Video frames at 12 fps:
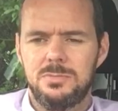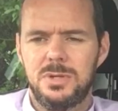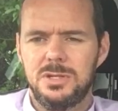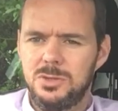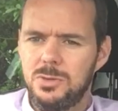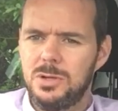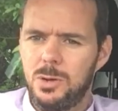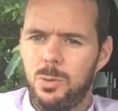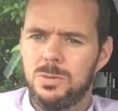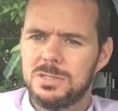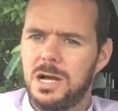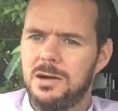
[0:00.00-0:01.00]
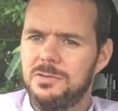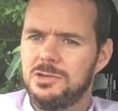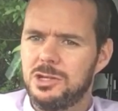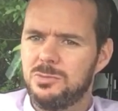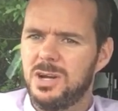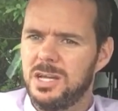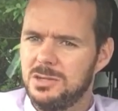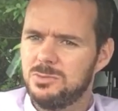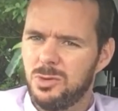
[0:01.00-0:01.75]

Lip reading: But you'll always have in your mind